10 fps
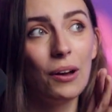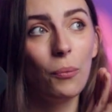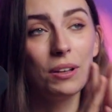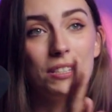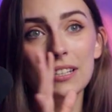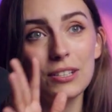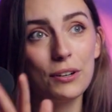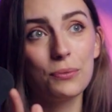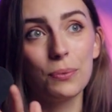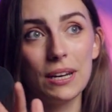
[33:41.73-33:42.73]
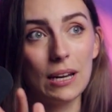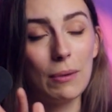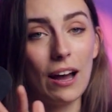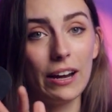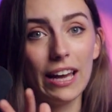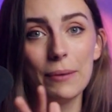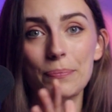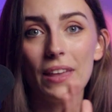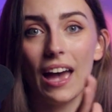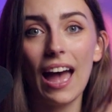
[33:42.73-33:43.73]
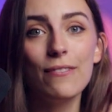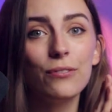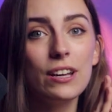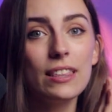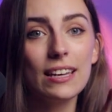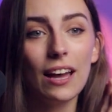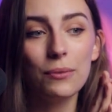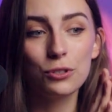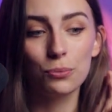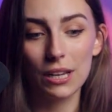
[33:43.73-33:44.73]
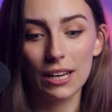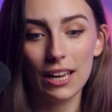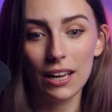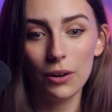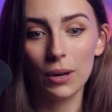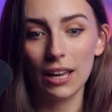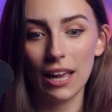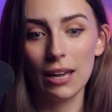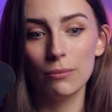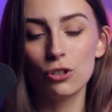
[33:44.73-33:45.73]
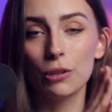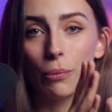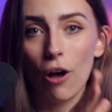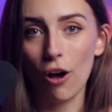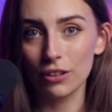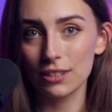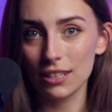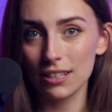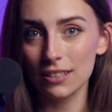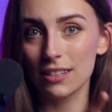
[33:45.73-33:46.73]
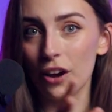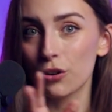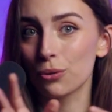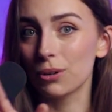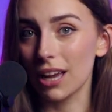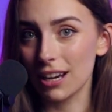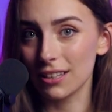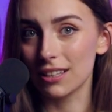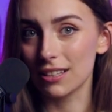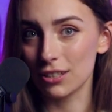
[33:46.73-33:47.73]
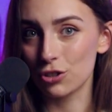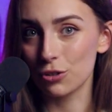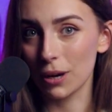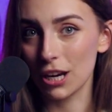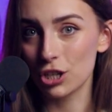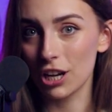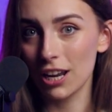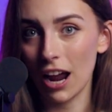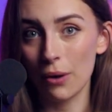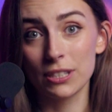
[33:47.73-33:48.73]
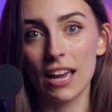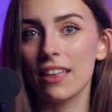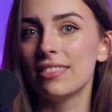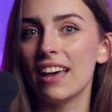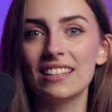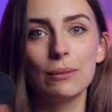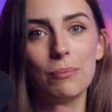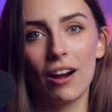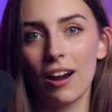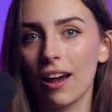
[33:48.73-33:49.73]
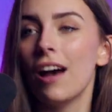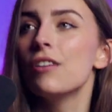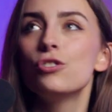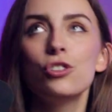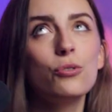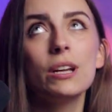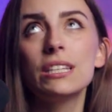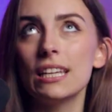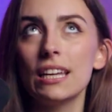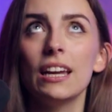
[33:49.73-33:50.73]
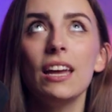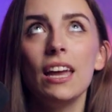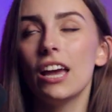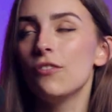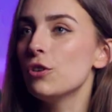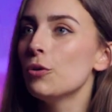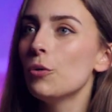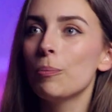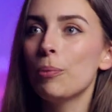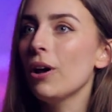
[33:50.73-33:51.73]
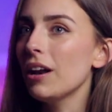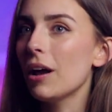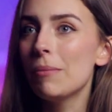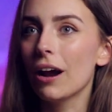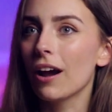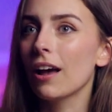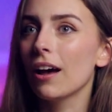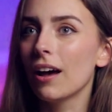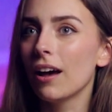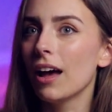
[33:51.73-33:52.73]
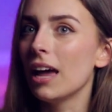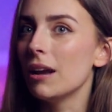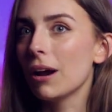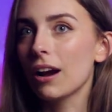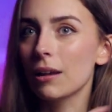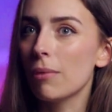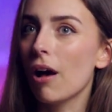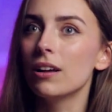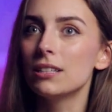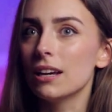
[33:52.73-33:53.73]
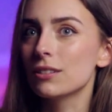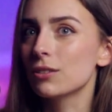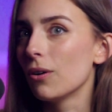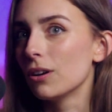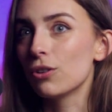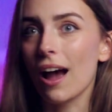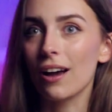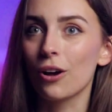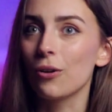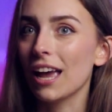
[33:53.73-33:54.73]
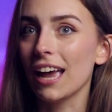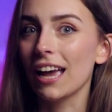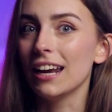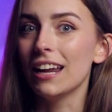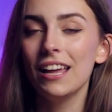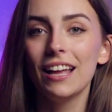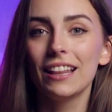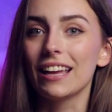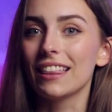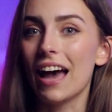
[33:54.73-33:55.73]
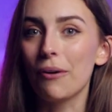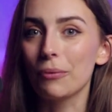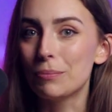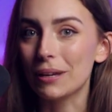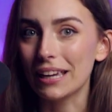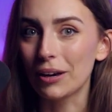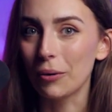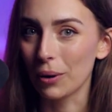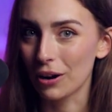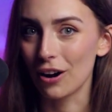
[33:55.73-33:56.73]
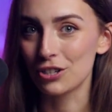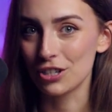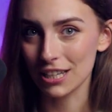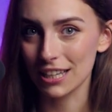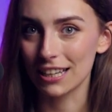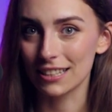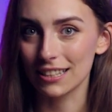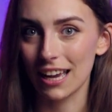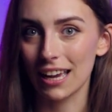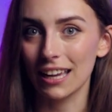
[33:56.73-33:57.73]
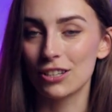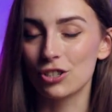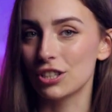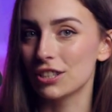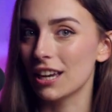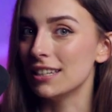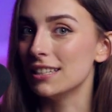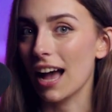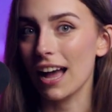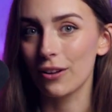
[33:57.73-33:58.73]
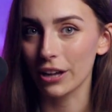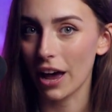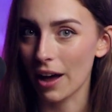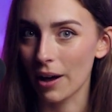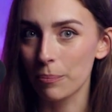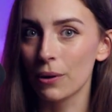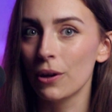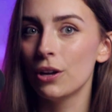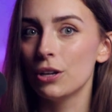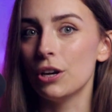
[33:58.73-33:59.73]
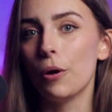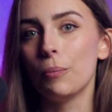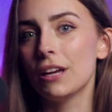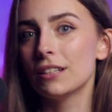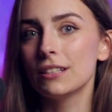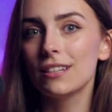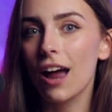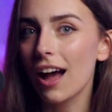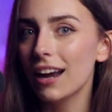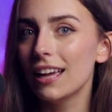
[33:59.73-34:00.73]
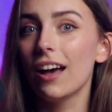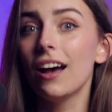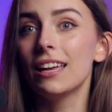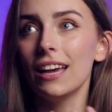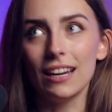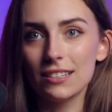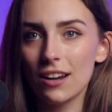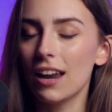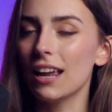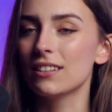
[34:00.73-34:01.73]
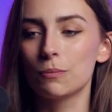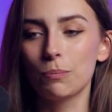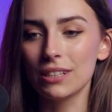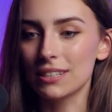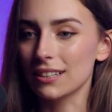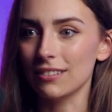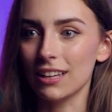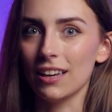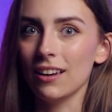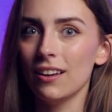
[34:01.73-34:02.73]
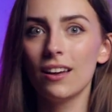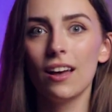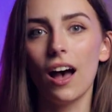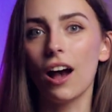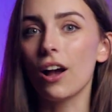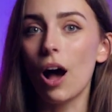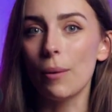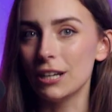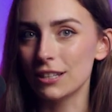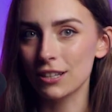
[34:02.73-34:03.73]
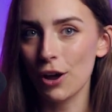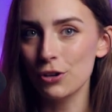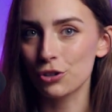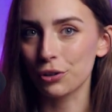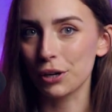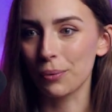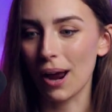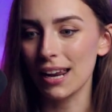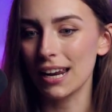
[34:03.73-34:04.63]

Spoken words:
once I started reading about it, everything I was reading when it came to the policies that created this situation, I was like, that's America to a T. If you put America and American politics on crack cocaine, like that would be what Argentina is like. It's just like dialed up, because it's not explicitly a communist country, right?